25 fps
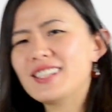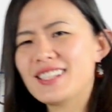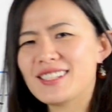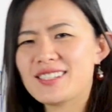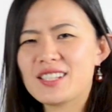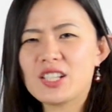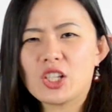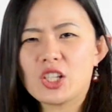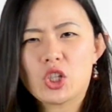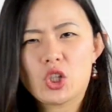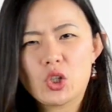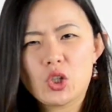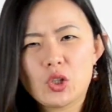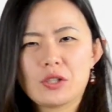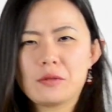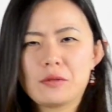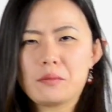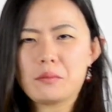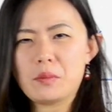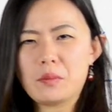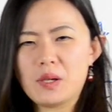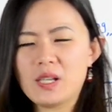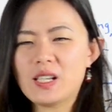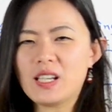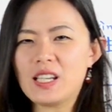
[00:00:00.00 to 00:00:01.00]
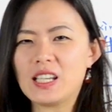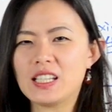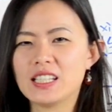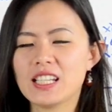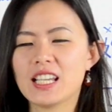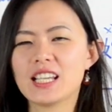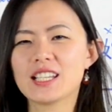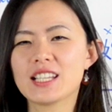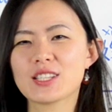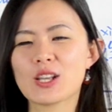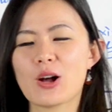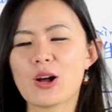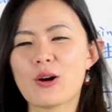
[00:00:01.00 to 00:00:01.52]
it's a good meaning,
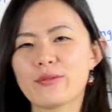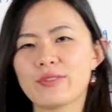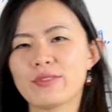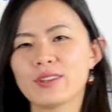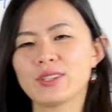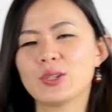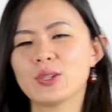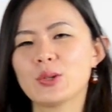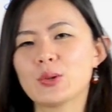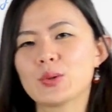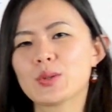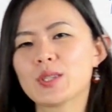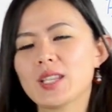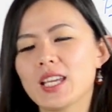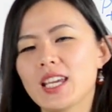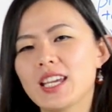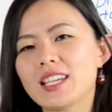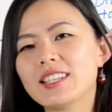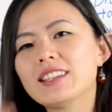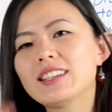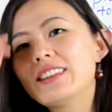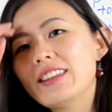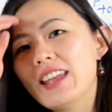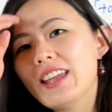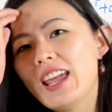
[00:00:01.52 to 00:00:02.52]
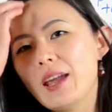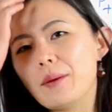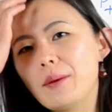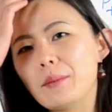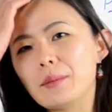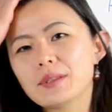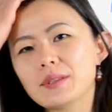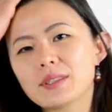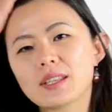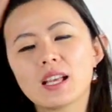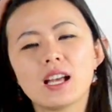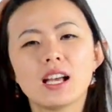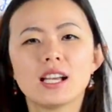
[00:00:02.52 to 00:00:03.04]
it's often used in
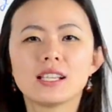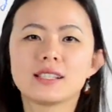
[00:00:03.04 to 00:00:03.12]
names,